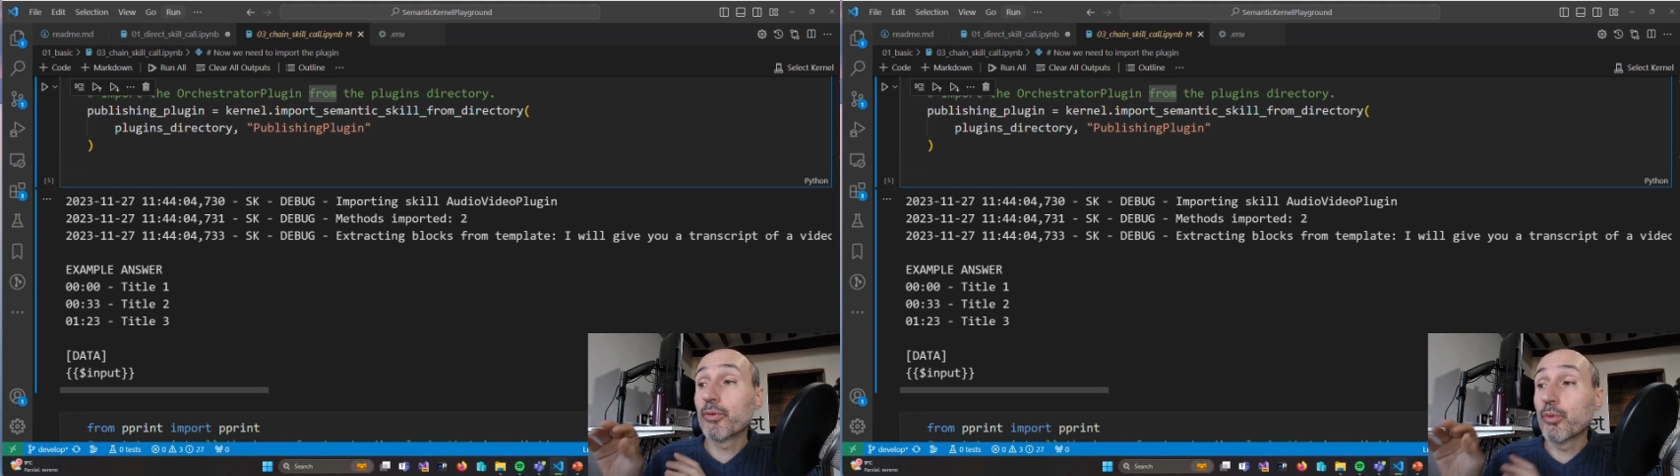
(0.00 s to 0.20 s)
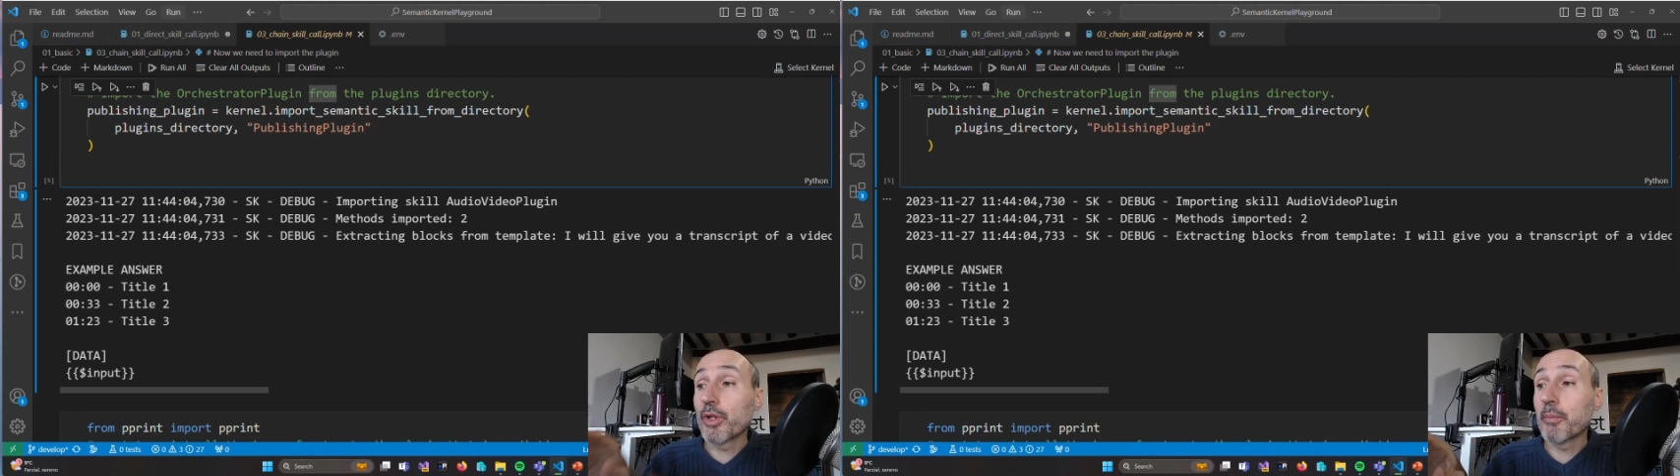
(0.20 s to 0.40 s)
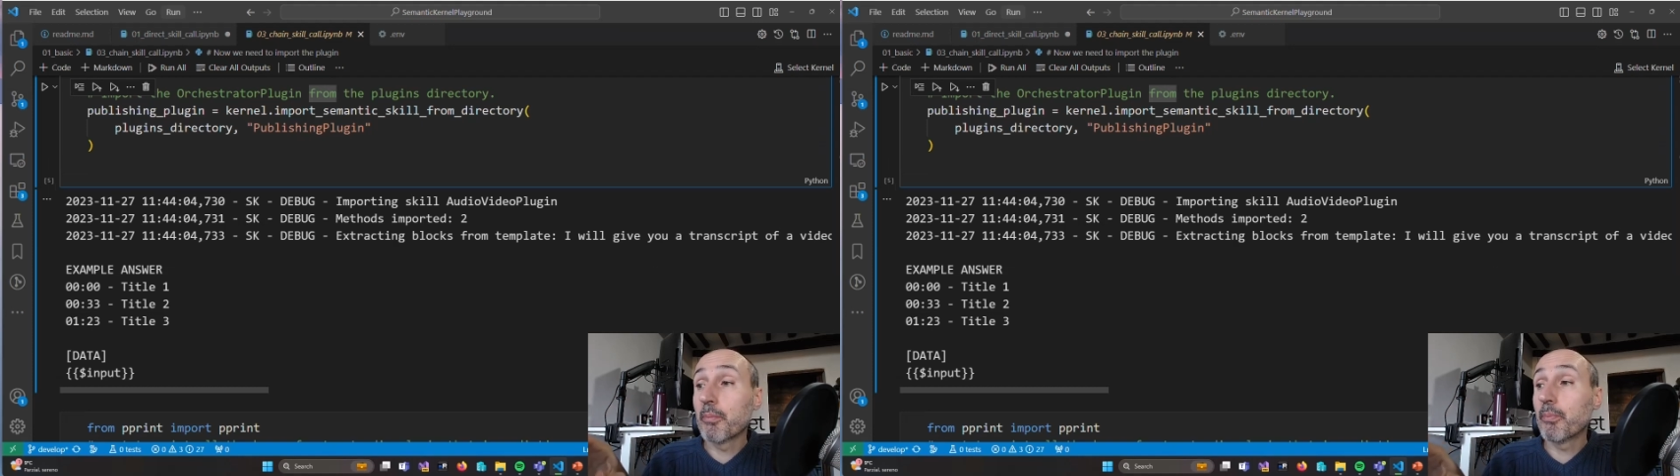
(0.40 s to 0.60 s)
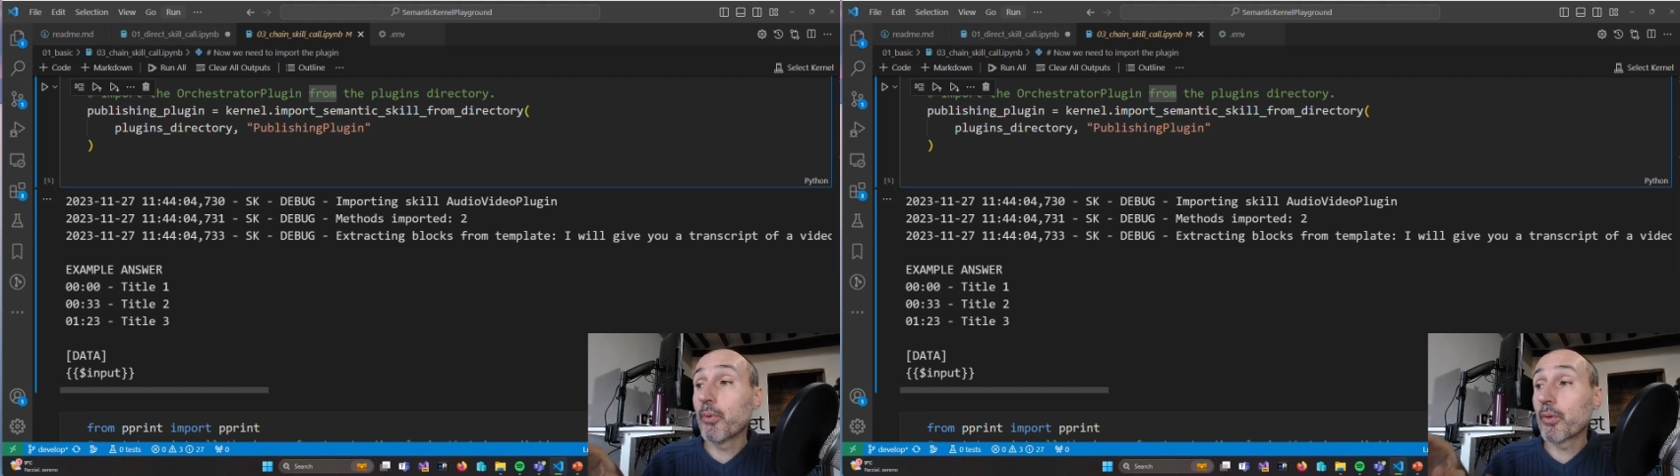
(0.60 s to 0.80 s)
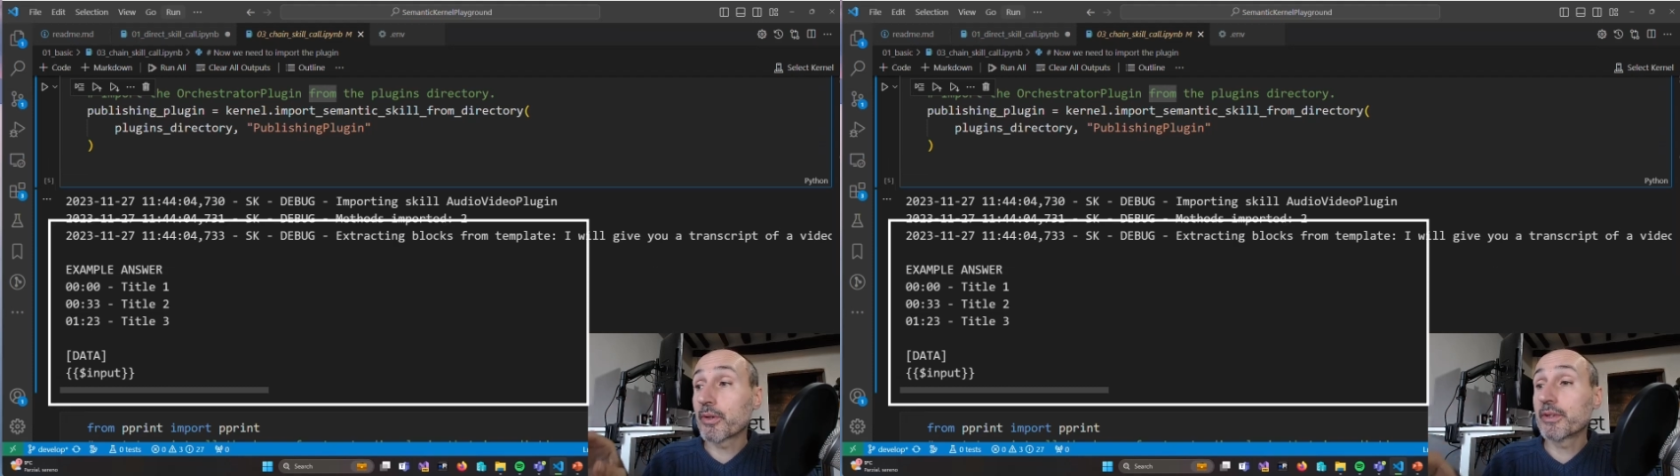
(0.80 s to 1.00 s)
to
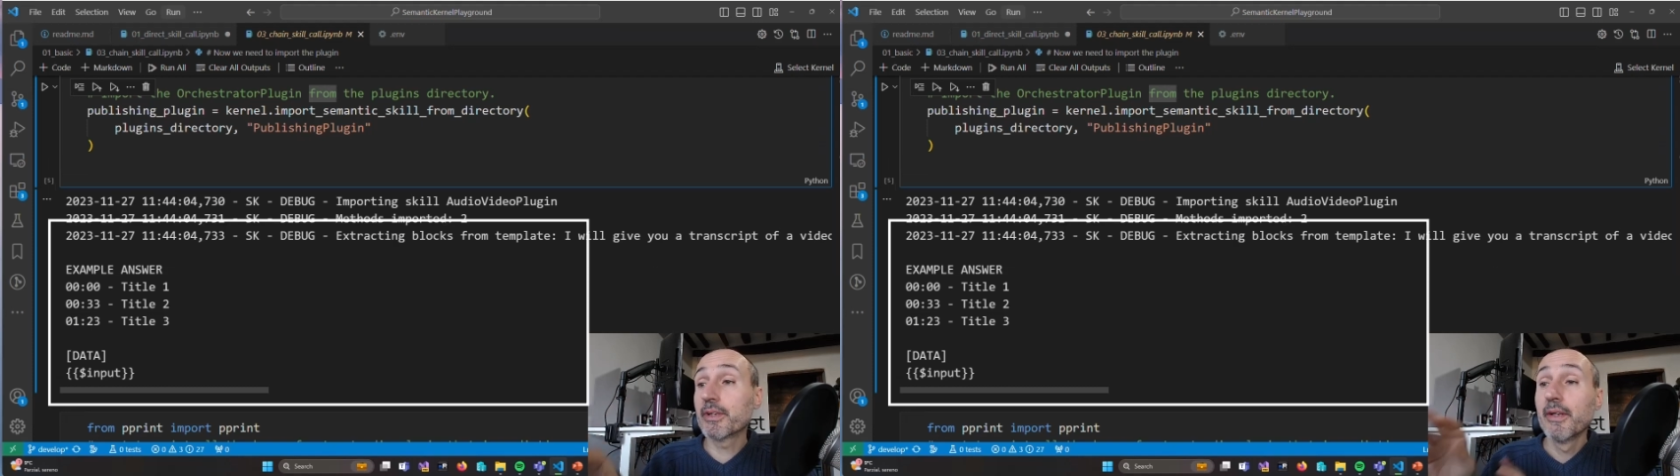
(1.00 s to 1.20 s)
import